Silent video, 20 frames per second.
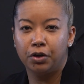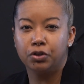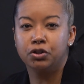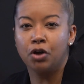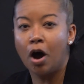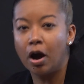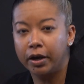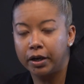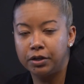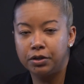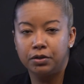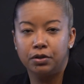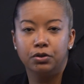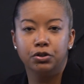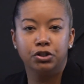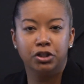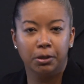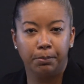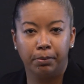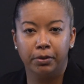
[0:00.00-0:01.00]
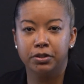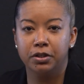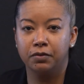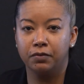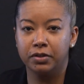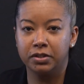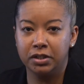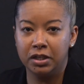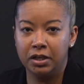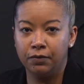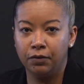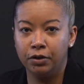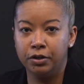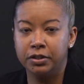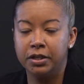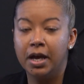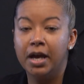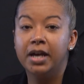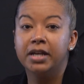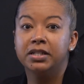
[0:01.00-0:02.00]
you're talking to those shippers and
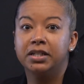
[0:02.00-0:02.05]
receivers